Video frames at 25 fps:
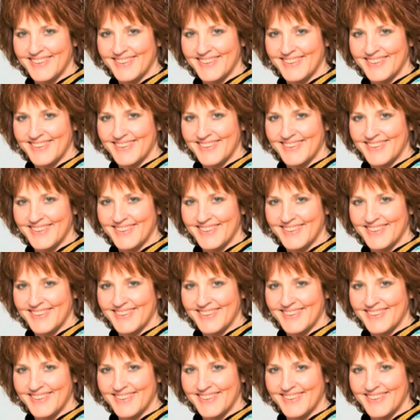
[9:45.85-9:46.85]

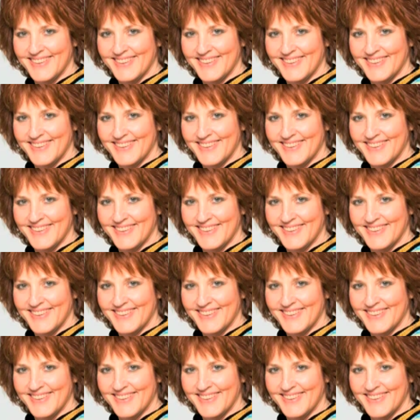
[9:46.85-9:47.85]

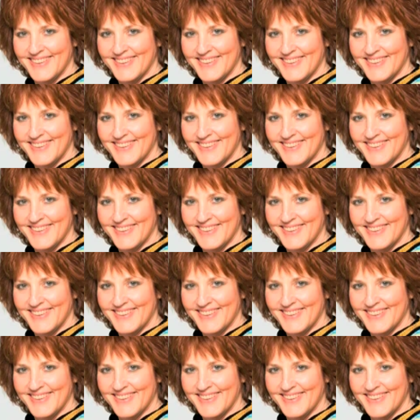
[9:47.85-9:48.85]

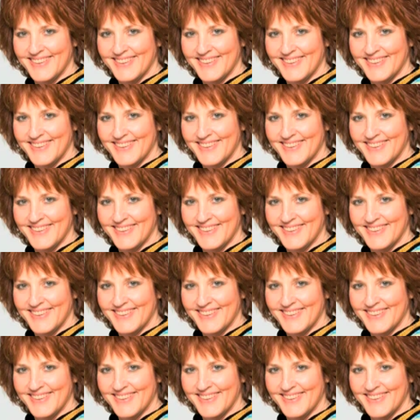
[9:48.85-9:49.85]

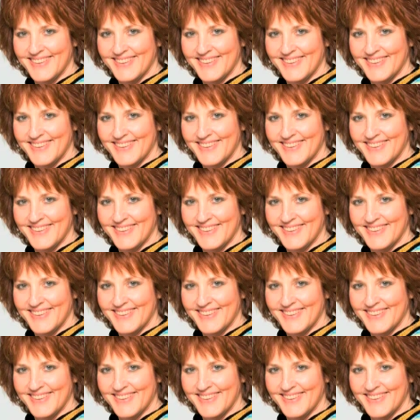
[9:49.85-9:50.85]

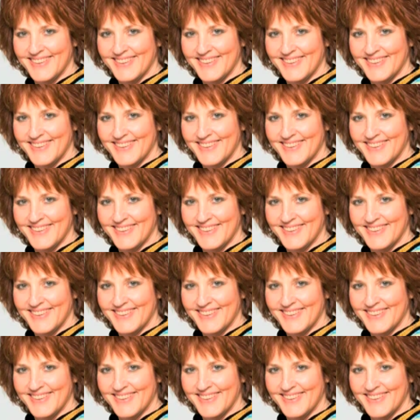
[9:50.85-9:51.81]
This is a still picture; no speech is visible.